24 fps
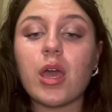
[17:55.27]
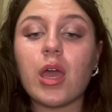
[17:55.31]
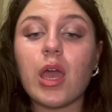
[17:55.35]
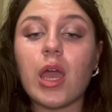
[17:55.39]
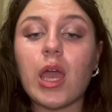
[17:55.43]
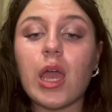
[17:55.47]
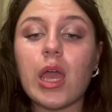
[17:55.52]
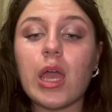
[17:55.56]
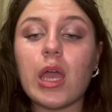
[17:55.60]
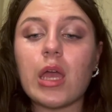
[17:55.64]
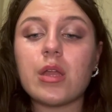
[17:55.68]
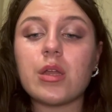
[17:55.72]

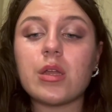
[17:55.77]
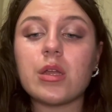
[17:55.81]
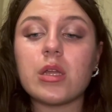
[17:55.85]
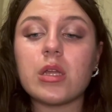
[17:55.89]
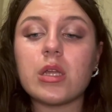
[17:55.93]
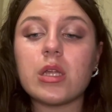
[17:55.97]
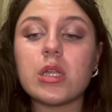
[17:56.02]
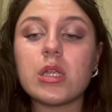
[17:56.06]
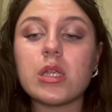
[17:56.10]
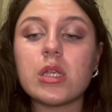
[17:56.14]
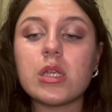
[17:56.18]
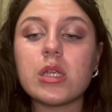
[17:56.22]

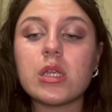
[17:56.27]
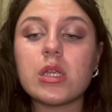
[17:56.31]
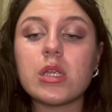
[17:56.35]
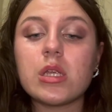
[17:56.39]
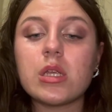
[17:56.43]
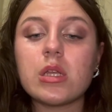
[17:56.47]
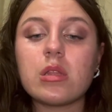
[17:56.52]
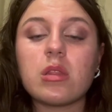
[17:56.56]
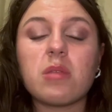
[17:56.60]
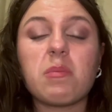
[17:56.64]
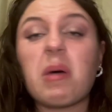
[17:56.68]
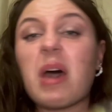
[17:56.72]
And
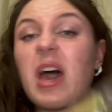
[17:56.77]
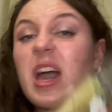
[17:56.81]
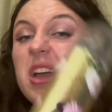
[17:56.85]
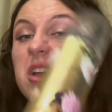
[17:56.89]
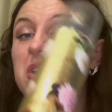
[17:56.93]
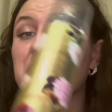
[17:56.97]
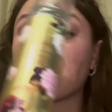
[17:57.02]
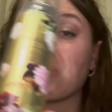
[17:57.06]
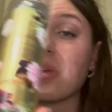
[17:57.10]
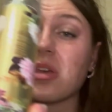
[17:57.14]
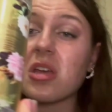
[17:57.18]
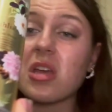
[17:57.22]
the
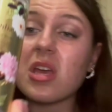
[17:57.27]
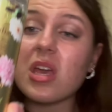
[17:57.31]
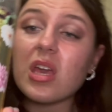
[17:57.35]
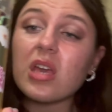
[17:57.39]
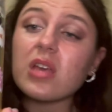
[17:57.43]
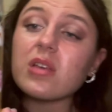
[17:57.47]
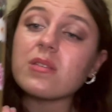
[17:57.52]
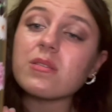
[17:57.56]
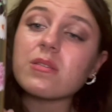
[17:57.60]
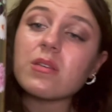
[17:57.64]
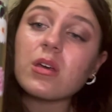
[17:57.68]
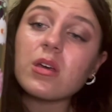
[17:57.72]
packaging
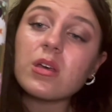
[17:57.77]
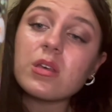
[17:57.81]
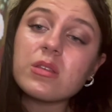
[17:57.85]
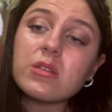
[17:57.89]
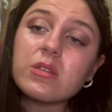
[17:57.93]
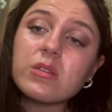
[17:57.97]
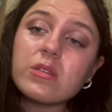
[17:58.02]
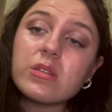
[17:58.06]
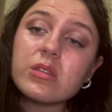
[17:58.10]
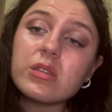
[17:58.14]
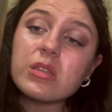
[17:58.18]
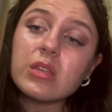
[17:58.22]
is
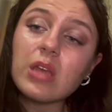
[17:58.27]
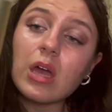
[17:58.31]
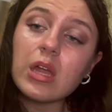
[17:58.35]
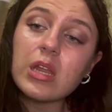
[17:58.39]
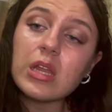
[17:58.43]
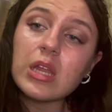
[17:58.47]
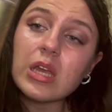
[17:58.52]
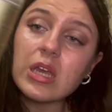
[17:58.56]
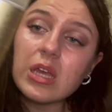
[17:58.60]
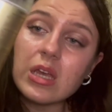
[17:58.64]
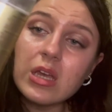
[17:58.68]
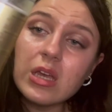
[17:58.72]

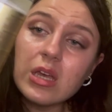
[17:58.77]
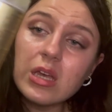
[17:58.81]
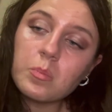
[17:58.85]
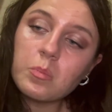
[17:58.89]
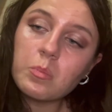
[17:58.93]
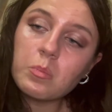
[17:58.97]
stunning,